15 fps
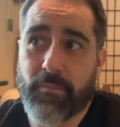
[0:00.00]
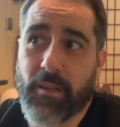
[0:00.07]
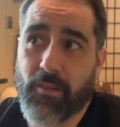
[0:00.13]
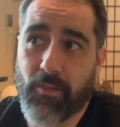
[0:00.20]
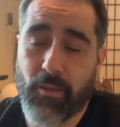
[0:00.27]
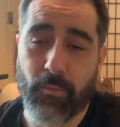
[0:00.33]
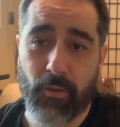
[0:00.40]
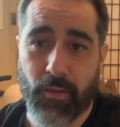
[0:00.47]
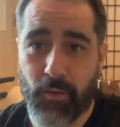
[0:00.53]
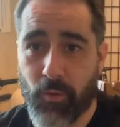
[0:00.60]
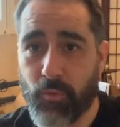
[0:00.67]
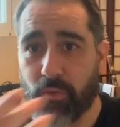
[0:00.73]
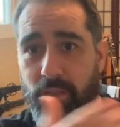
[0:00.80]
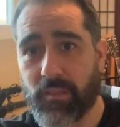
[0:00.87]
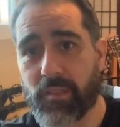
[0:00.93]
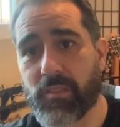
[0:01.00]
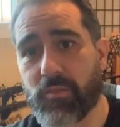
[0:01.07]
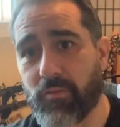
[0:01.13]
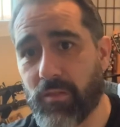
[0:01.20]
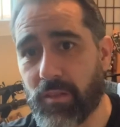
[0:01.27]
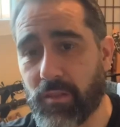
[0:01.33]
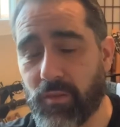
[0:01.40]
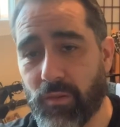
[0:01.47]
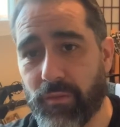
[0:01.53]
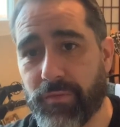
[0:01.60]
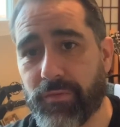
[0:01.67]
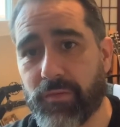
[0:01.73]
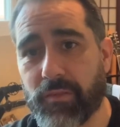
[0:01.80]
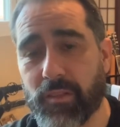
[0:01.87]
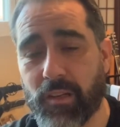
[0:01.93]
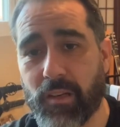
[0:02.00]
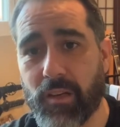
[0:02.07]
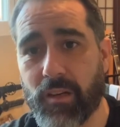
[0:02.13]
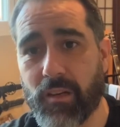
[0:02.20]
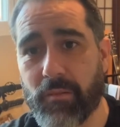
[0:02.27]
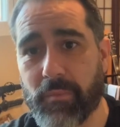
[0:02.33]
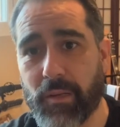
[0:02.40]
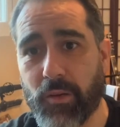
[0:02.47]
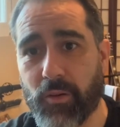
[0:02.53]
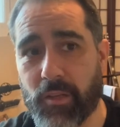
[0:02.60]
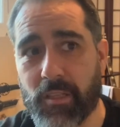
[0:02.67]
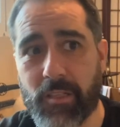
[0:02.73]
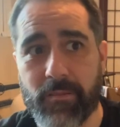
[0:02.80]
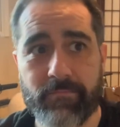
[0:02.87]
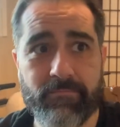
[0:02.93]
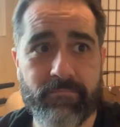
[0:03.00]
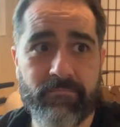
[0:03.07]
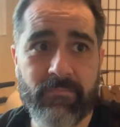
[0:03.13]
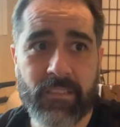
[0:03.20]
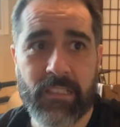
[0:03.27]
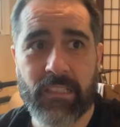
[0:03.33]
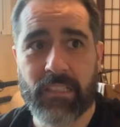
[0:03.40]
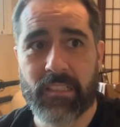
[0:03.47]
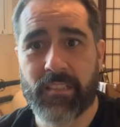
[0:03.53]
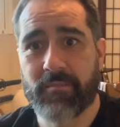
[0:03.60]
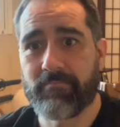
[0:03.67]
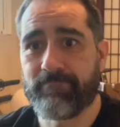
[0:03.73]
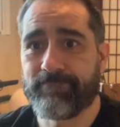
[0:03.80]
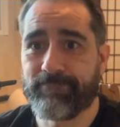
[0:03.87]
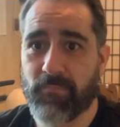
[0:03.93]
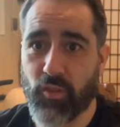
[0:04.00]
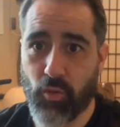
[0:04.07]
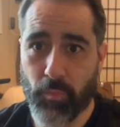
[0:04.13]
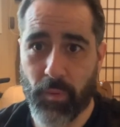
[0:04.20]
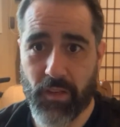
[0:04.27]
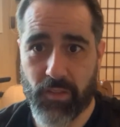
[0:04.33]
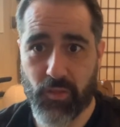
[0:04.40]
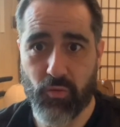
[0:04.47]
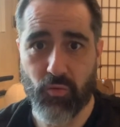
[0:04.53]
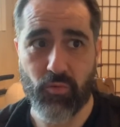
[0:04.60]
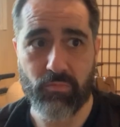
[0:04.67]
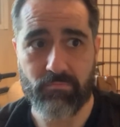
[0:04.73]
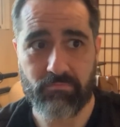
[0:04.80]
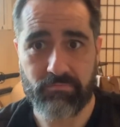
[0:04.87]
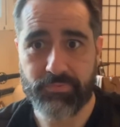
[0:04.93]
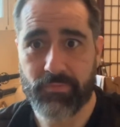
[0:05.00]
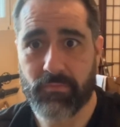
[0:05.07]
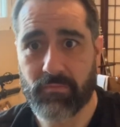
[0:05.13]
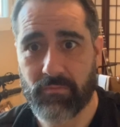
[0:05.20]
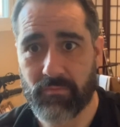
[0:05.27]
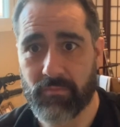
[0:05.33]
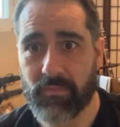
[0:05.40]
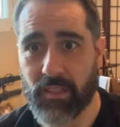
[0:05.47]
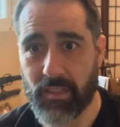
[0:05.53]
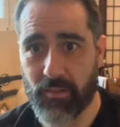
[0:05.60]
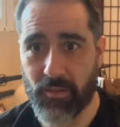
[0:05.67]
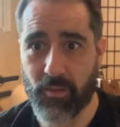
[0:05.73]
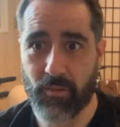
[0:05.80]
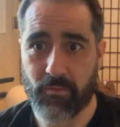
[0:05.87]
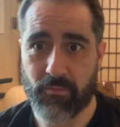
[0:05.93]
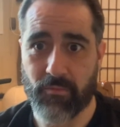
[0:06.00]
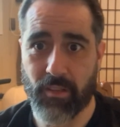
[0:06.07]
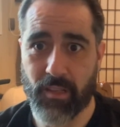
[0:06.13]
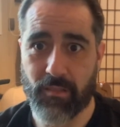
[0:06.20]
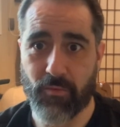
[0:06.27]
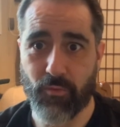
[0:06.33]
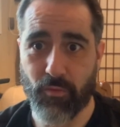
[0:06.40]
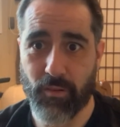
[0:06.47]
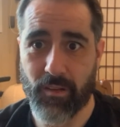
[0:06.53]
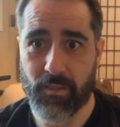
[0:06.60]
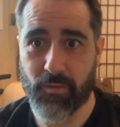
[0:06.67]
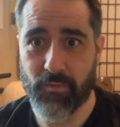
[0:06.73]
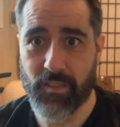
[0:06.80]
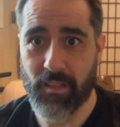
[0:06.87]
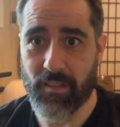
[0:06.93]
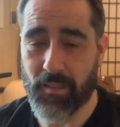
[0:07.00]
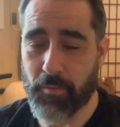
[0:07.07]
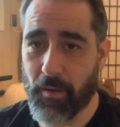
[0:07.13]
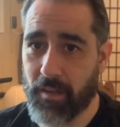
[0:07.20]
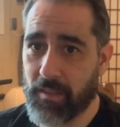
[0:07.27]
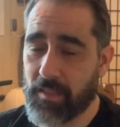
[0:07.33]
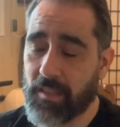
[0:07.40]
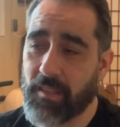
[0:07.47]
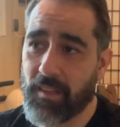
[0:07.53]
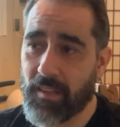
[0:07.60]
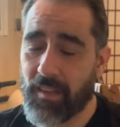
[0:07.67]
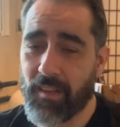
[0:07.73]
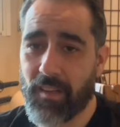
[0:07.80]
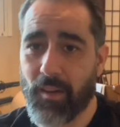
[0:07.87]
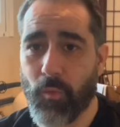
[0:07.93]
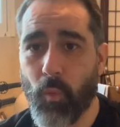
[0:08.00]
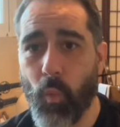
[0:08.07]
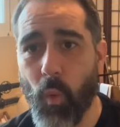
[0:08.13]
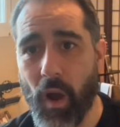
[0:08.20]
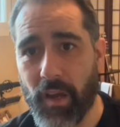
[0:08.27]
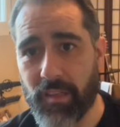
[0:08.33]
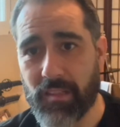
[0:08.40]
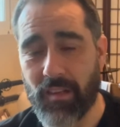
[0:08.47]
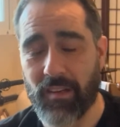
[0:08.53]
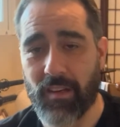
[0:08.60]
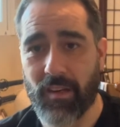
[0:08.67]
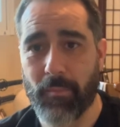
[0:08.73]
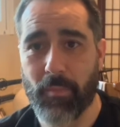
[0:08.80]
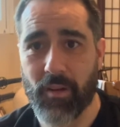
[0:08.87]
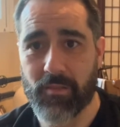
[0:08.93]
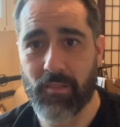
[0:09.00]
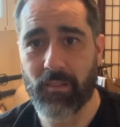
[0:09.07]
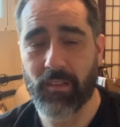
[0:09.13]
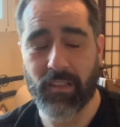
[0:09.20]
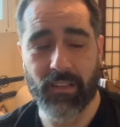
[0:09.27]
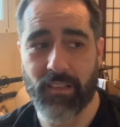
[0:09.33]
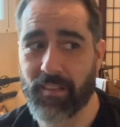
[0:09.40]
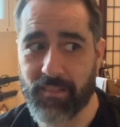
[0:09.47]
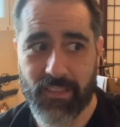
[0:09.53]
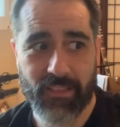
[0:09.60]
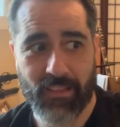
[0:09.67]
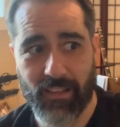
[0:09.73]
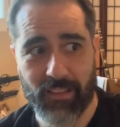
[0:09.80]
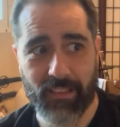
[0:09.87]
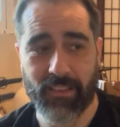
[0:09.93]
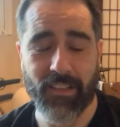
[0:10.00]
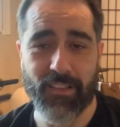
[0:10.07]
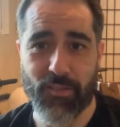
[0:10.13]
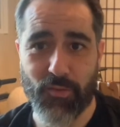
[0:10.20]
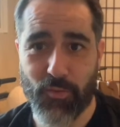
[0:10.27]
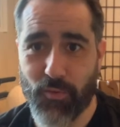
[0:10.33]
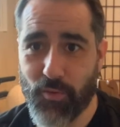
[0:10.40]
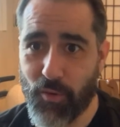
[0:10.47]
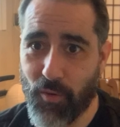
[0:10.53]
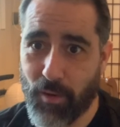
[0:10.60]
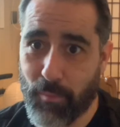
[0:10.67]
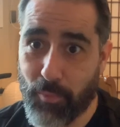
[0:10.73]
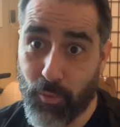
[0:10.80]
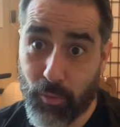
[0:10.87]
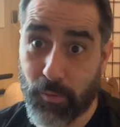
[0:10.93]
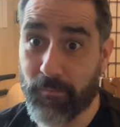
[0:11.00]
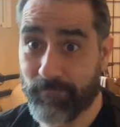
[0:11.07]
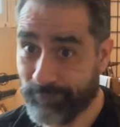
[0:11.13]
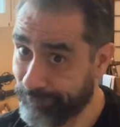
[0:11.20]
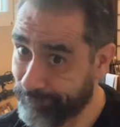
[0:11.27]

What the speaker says: Mario del Monaco was a student of melocchi, 2+2, I don't know, right? Or as we say in Spanish, white and in a bottle, unless you are a bull,